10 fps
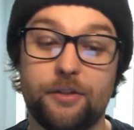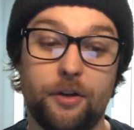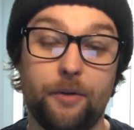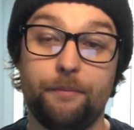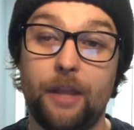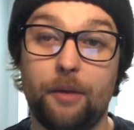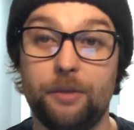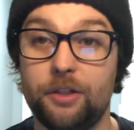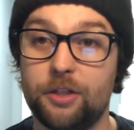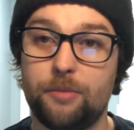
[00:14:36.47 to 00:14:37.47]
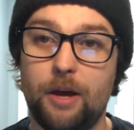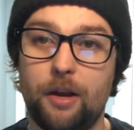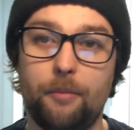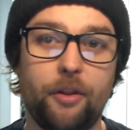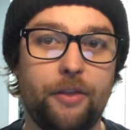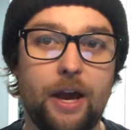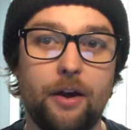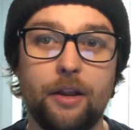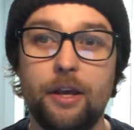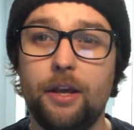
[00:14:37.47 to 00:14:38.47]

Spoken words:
So, that'll be just about a month out.